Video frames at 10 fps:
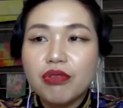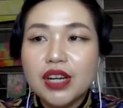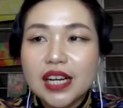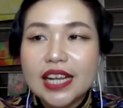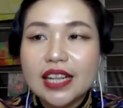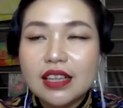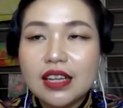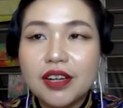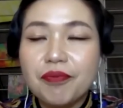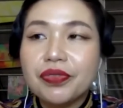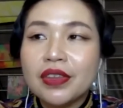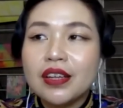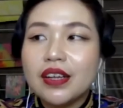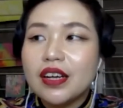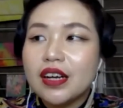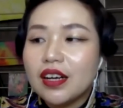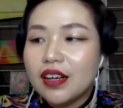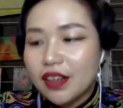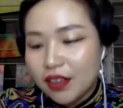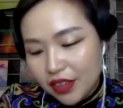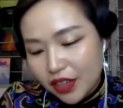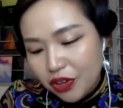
I have